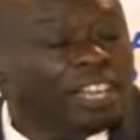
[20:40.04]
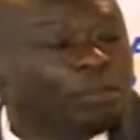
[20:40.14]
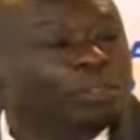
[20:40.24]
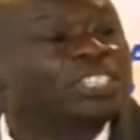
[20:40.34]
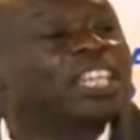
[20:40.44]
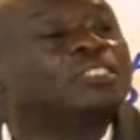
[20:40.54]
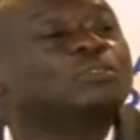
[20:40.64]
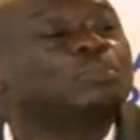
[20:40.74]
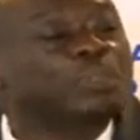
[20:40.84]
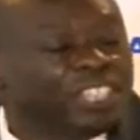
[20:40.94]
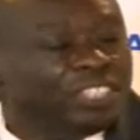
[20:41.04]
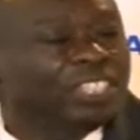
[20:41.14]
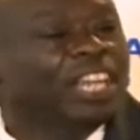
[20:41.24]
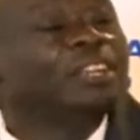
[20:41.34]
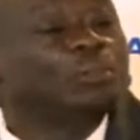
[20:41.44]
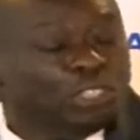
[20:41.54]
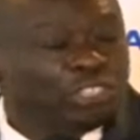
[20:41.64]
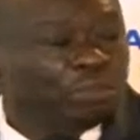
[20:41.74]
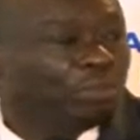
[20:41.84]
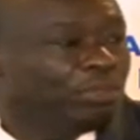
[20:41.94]
work was just to praise and
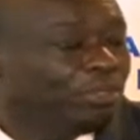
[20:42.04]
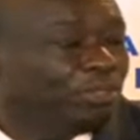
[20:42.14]
worship.